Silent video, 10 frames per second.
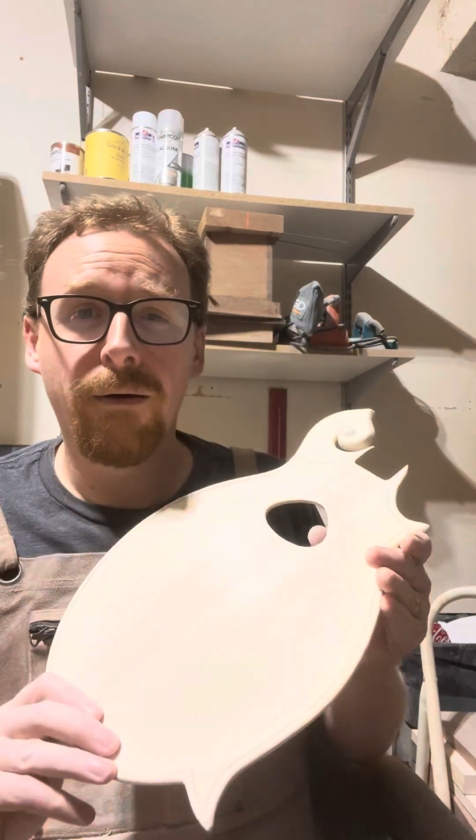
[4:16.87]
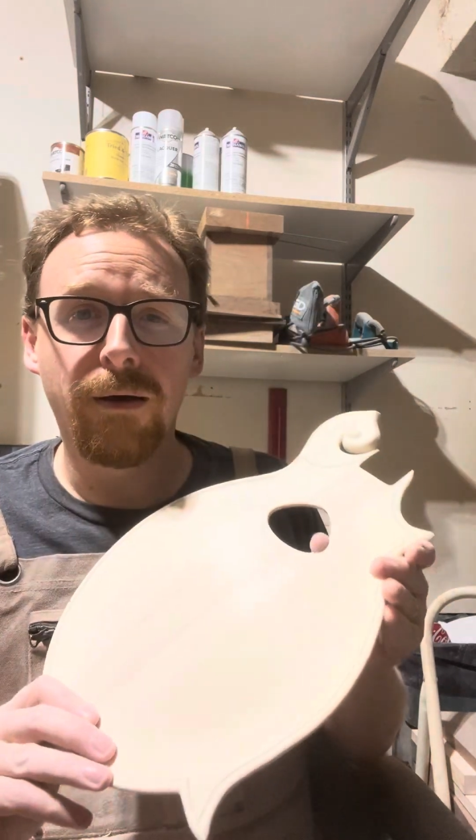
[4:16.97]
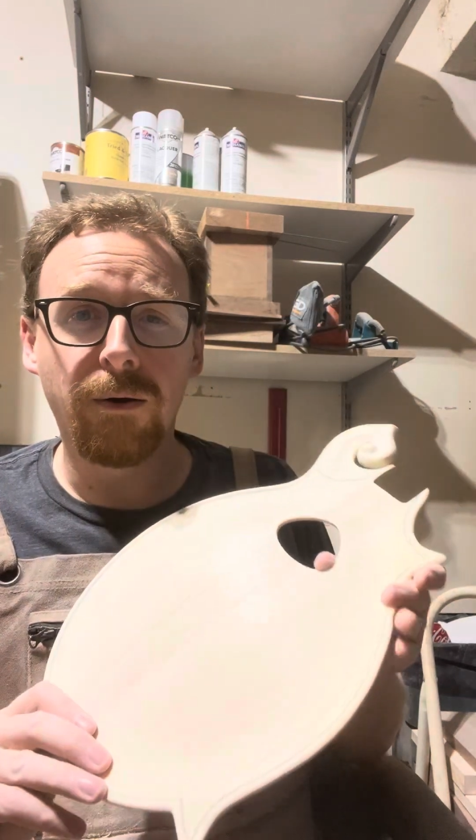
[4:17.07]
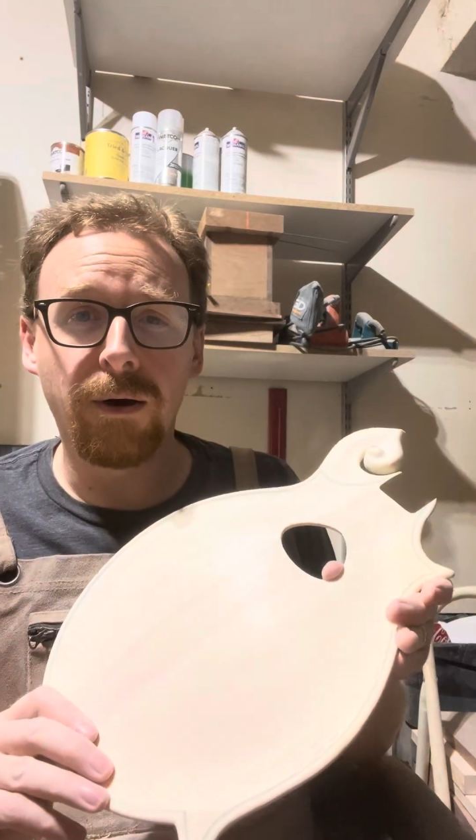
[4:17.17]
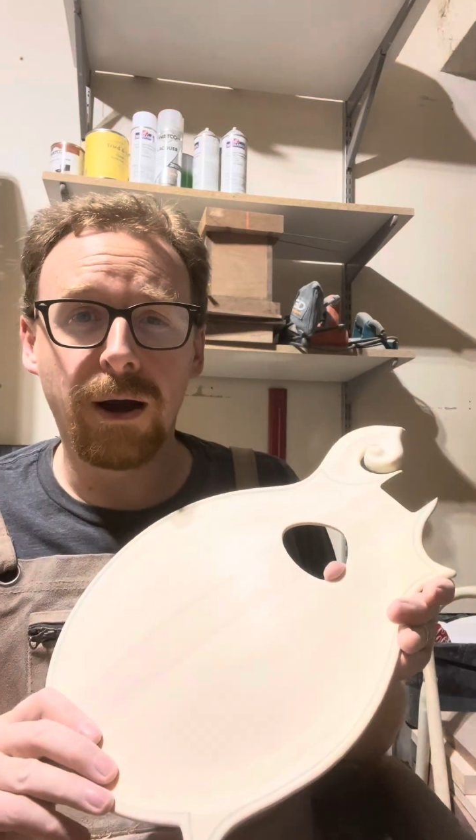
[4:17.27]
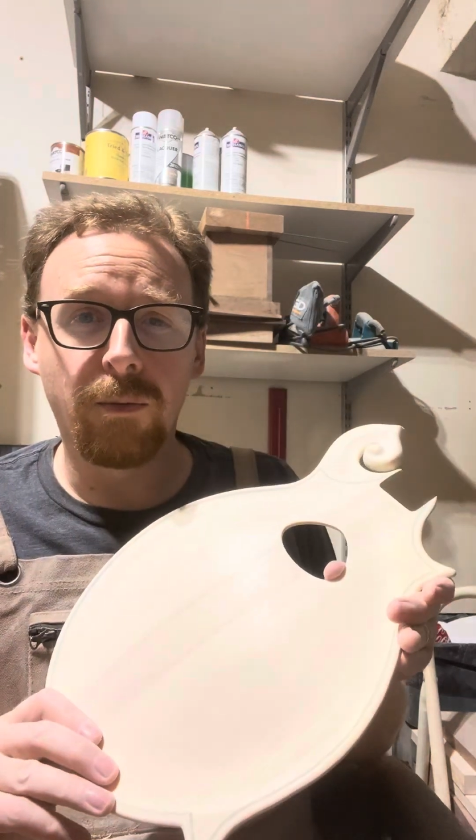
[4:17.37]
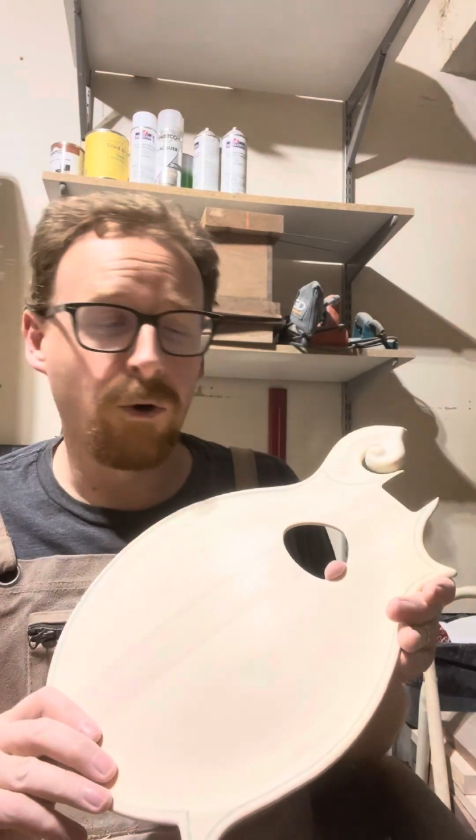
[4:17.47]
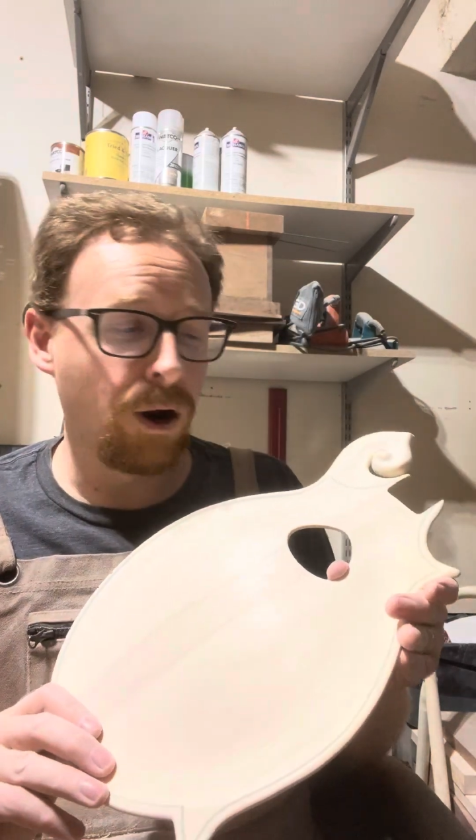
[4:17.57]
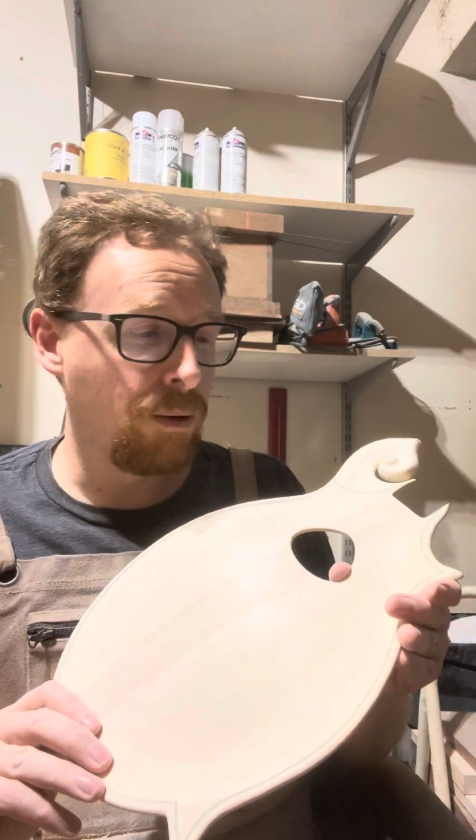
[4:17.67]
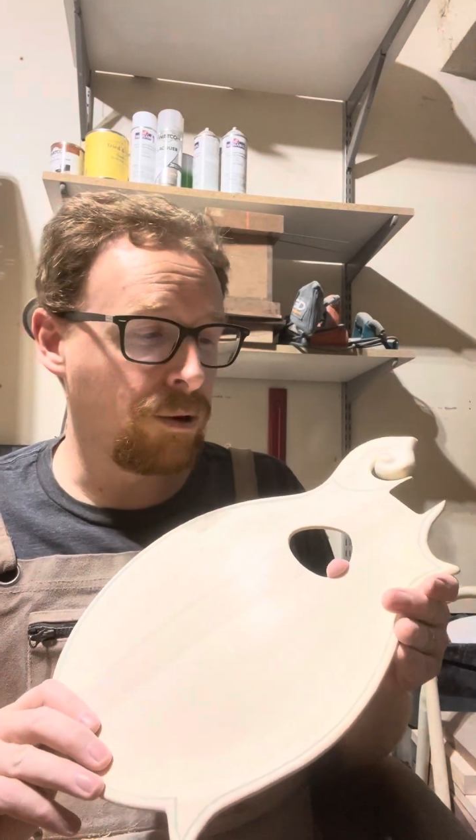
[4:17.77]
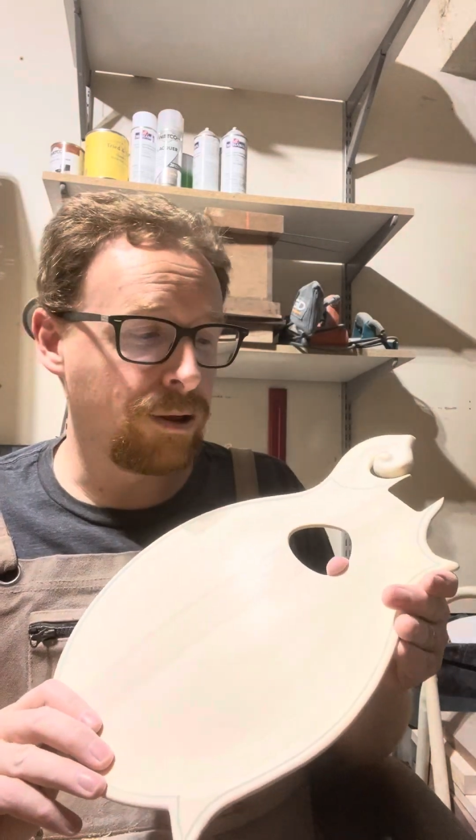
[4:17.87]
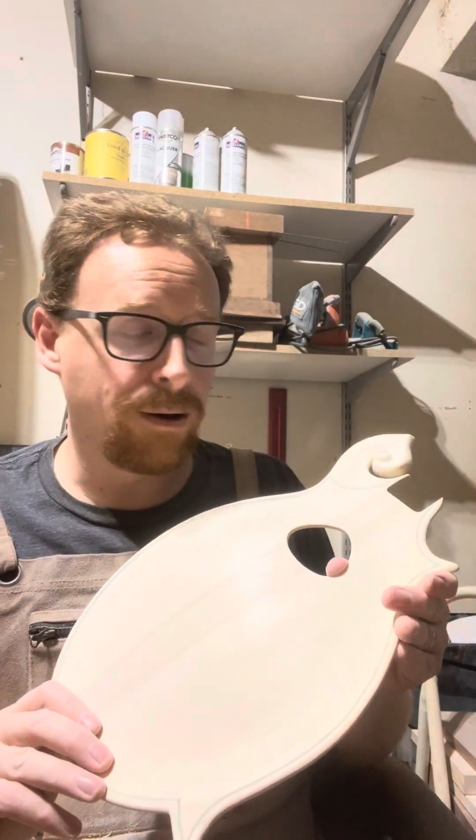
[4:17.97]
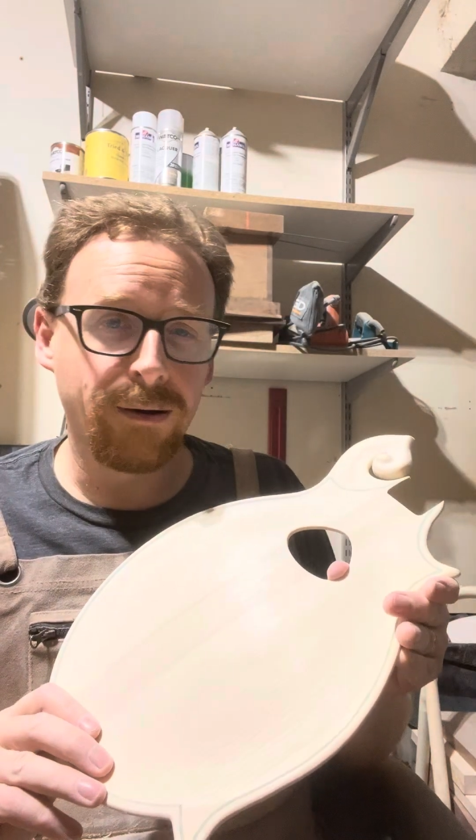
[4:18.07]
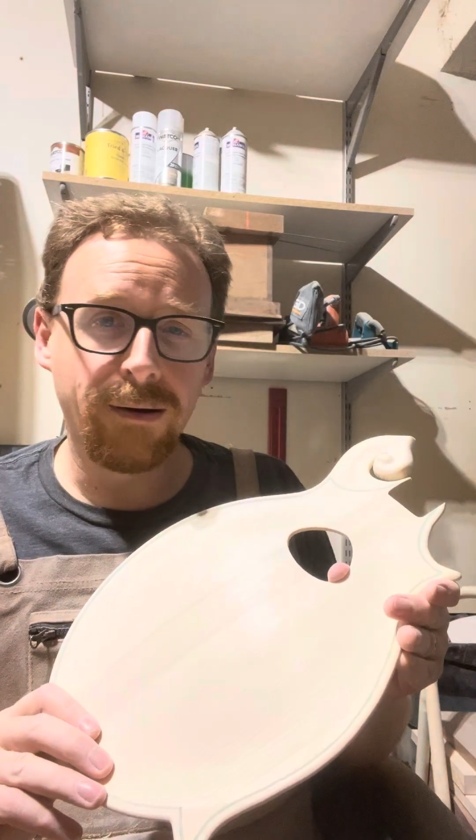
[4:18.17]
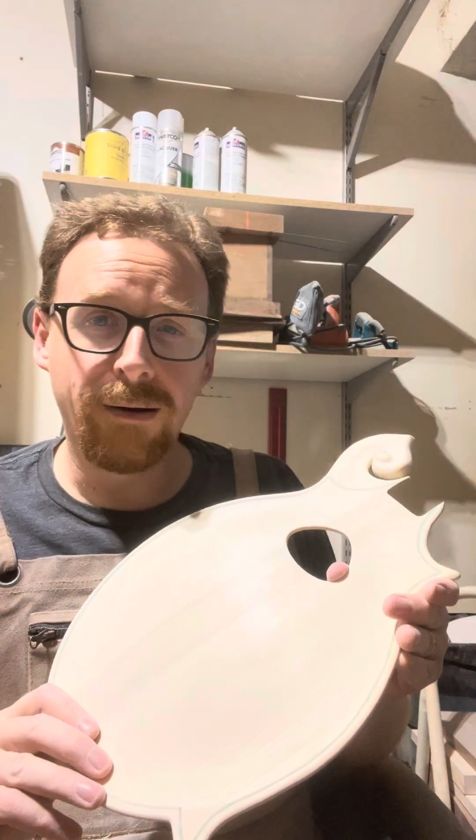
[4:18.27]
Anyway, I'm rambling.